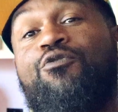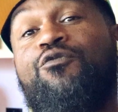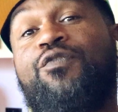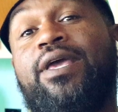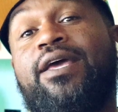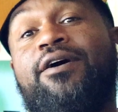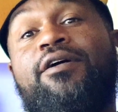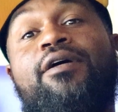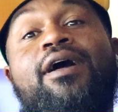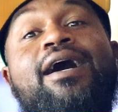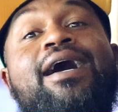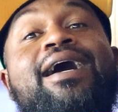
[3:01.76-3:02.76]
you feel
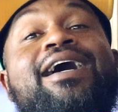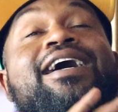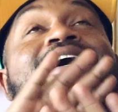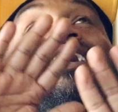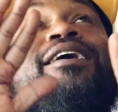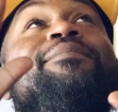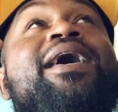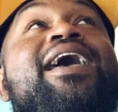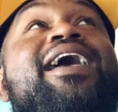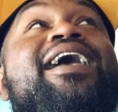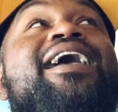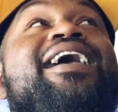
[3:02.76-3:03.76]

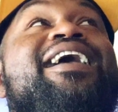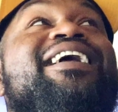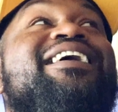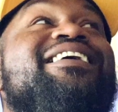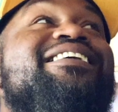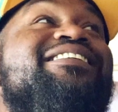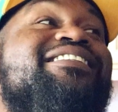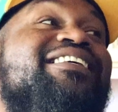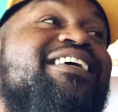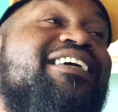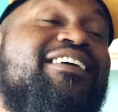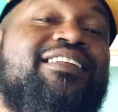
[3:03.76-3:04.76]

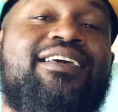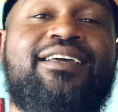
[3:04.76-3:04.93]
amazing,